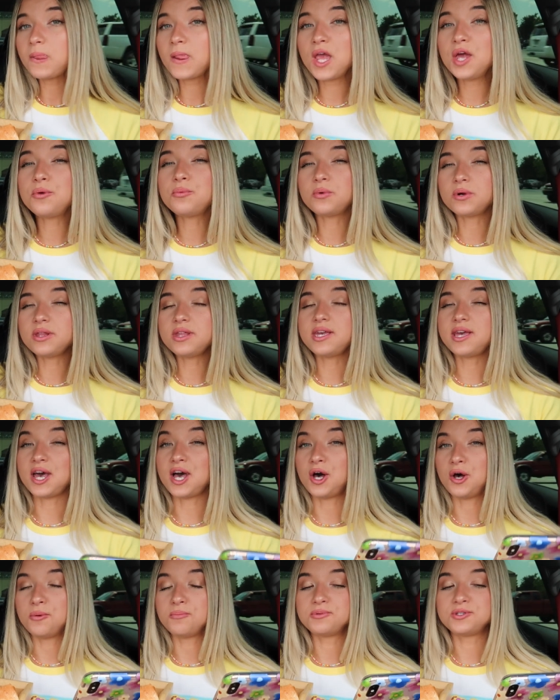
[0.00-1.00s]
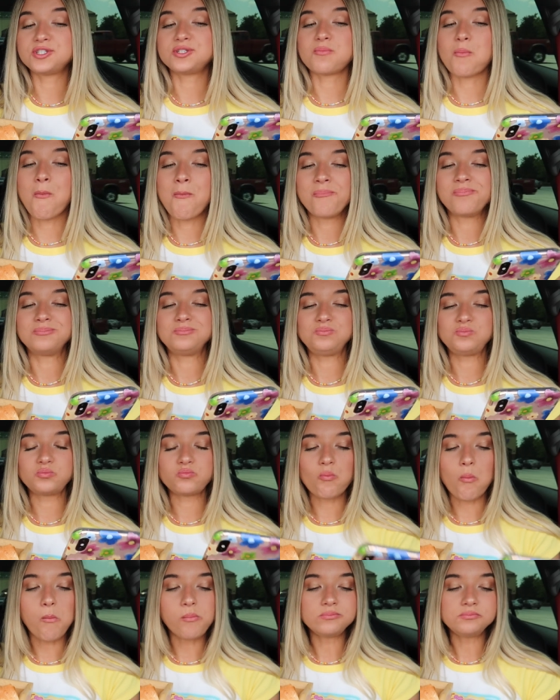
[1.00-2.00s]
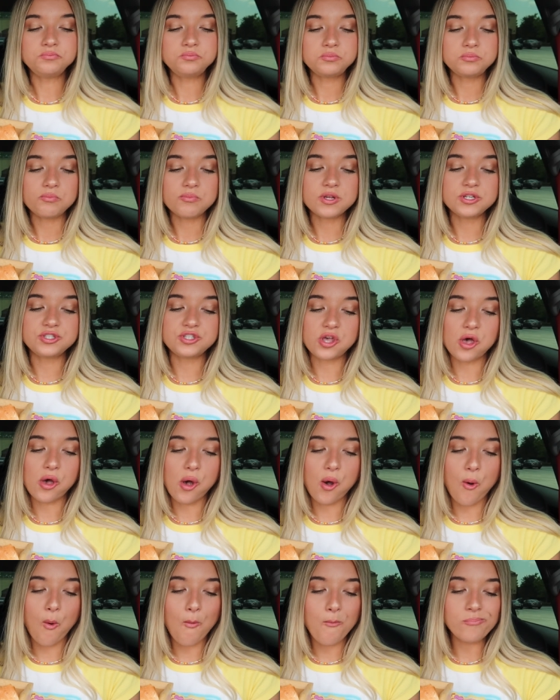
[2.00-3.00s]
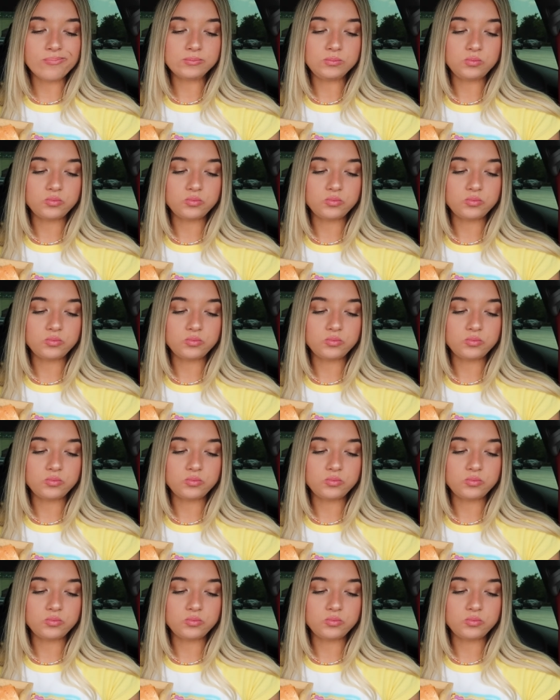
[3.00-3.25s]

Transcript: It really helps. So